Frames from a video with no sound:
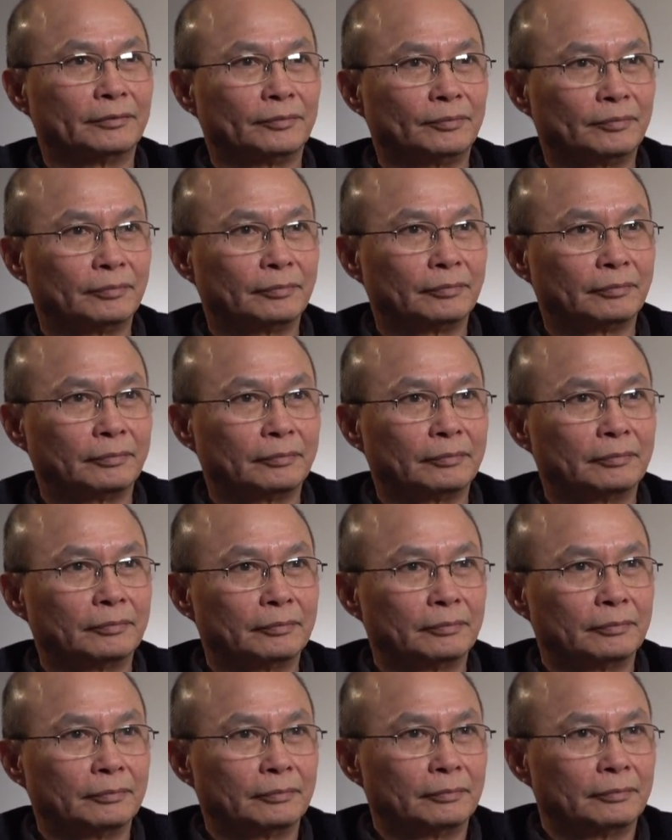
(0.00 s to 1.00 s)
And was your
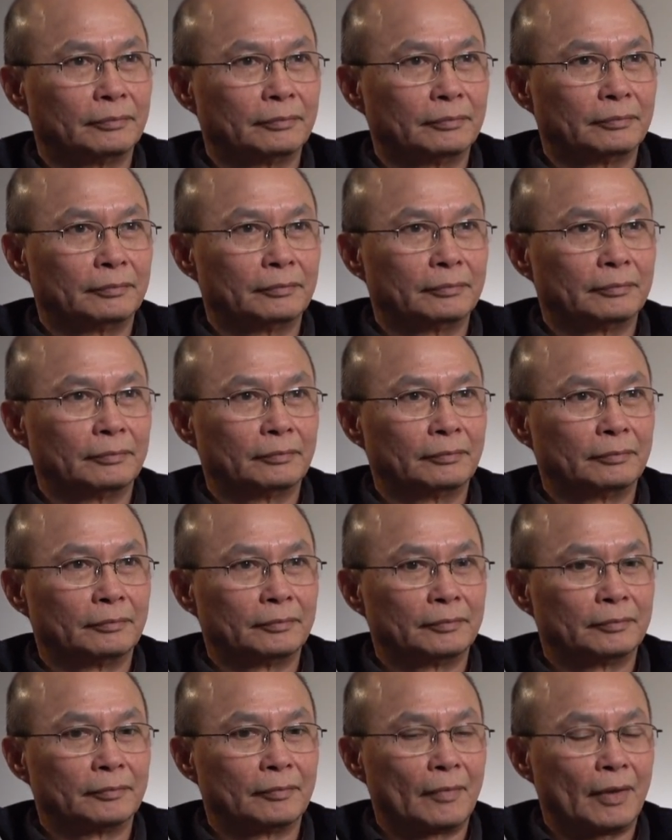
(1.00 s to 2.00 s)
wife's English
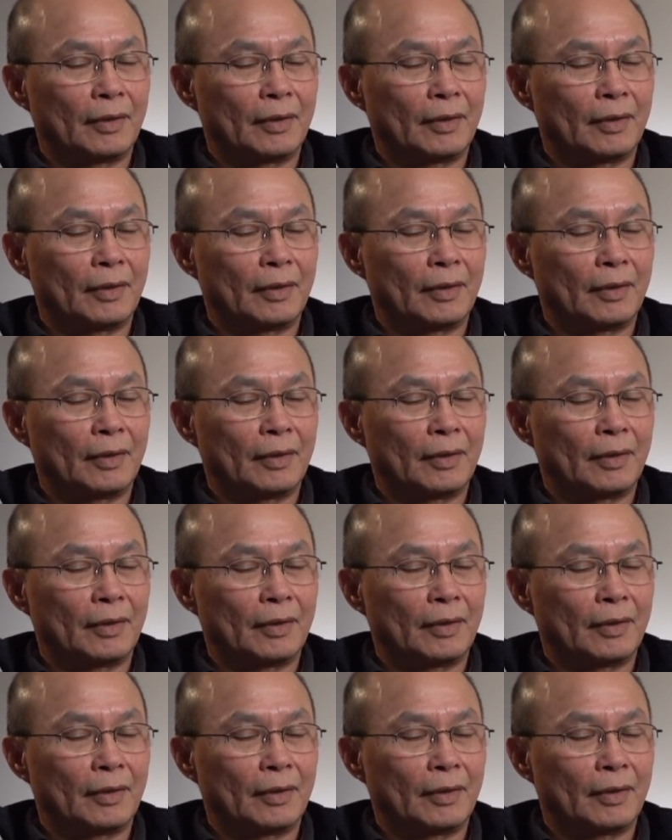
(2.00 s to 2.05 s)
good?